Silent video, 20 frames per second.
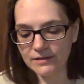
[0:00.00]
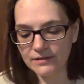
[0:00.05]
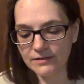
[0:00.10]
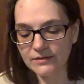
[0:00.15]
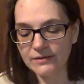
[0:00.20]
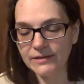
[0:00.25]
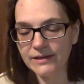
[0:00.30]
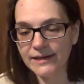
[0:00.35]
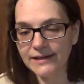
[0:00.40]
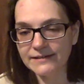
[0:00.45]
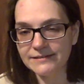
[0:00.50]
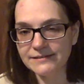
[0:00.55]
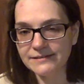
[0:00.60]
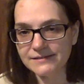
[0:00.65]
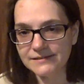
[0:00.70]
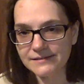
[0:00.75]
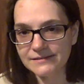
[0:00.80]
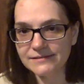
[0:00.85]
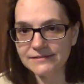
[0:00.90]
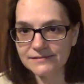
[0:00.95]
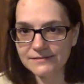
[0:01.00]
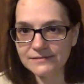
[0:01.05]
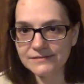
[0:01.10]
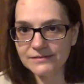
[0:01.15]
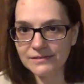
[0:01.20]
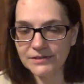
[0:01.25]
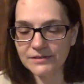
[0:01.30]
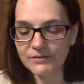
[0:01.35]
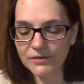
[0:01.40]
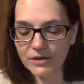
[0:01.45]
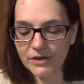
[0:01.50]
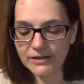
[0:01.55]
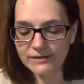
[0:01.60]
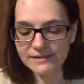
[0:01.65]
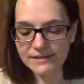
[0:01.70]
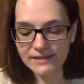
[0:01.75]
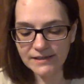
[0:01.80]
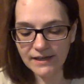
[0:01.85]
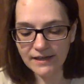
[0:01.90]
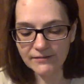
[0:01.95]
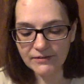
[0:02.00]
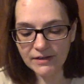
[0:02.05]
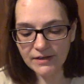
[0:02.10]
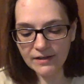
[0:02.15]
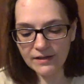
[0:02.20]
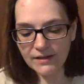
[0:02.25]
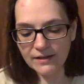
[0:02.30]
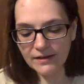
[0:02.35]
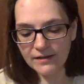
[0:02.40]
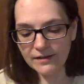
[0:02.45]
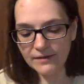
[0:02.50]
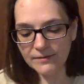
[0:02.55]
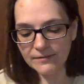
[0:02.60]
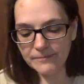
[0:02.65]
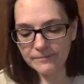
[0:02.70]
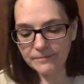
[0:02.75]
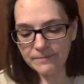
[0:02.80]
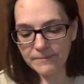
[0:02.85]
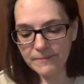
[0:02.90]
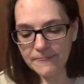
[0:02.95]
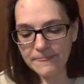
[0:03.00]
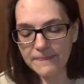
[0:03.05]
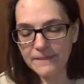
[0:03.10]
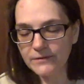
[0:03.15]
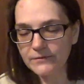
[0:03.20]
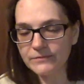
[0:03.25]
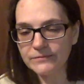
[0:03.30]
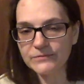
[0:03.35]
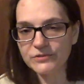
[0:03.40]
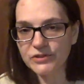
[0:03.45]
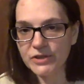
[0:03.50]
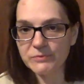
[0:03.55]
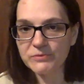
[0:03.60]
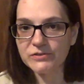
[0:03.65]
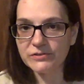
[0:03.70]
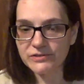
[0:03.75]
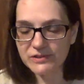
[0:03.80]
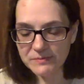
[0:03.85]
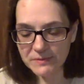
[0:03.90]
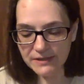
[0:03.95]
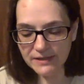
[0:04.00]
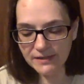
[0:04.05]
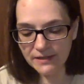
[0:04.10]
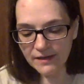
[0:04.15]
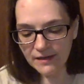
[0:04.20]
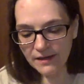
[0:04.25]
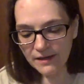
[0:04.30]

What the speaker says: as good of a heart as he can have, scripturally speaking.